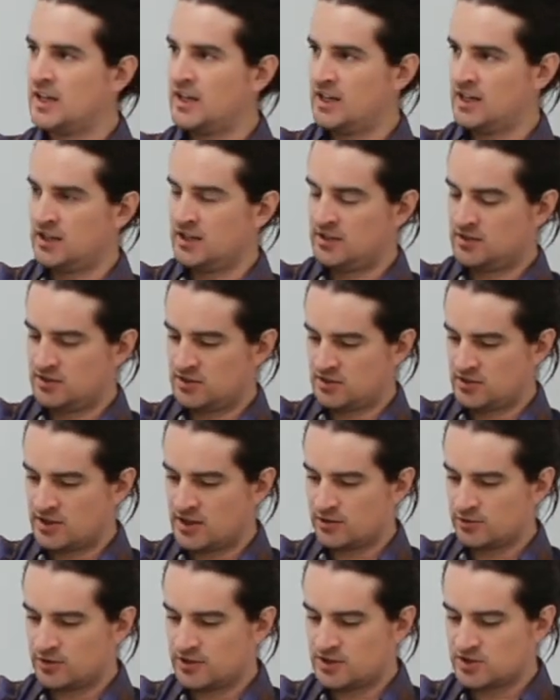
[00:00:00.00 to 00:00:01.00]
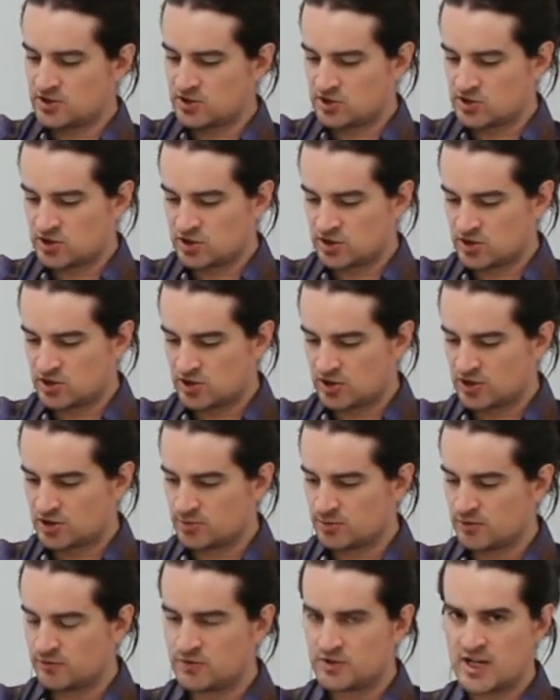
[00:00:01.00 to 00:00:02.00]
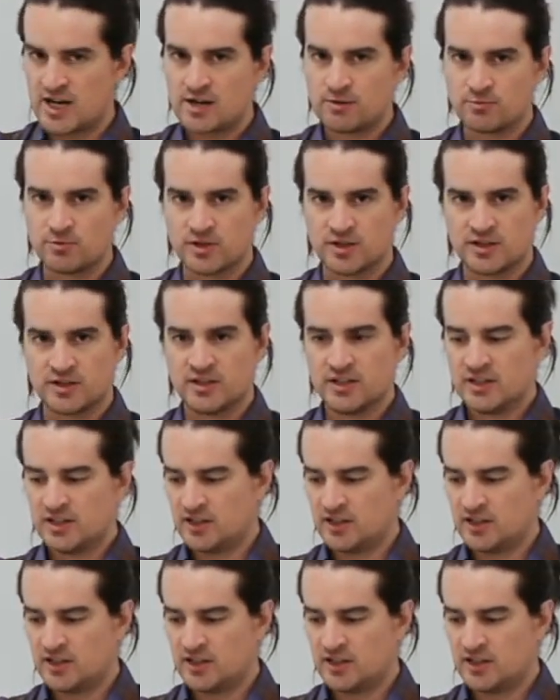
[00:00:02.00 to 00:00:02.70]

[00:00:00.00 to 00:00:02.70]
And not only does it just start to move downward,